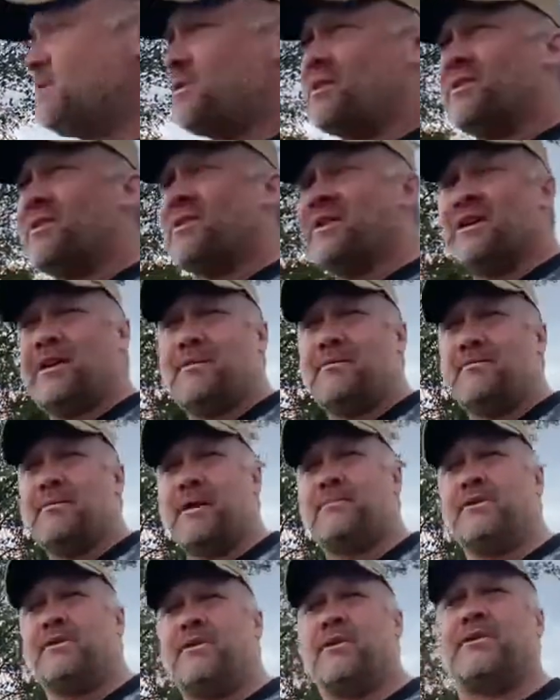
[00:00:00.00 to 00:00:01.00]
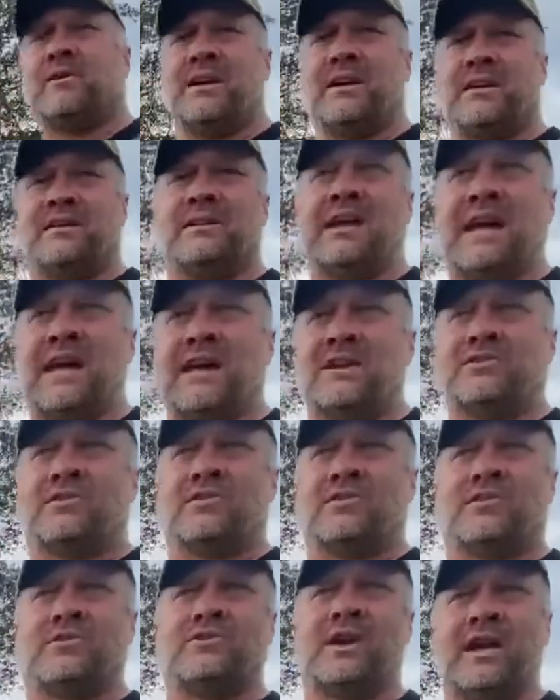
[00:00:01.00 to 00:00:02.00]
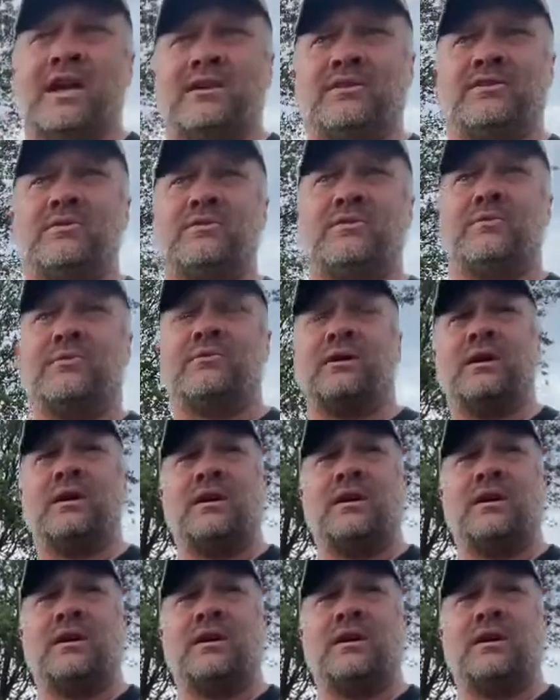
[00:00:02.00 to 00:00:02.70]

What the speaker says: you're guys that are trying to,